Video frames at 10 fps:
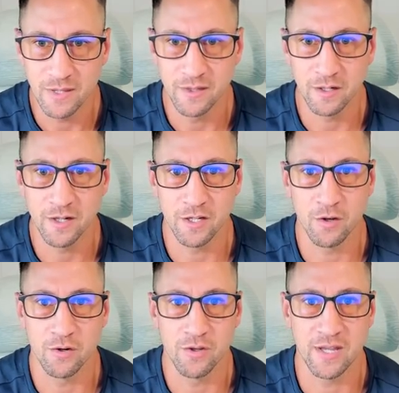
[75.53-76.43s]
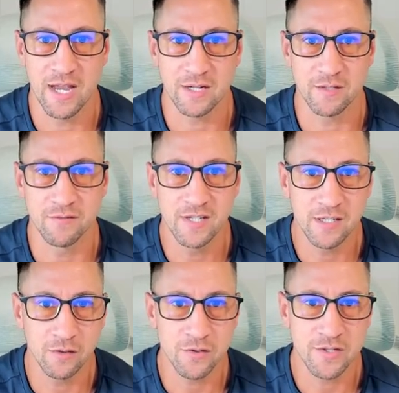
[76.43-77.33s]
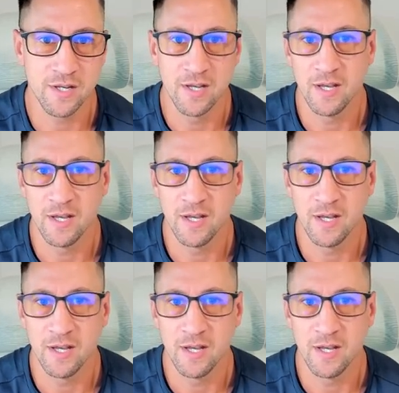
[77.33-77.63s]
and they're going to go to the active deals.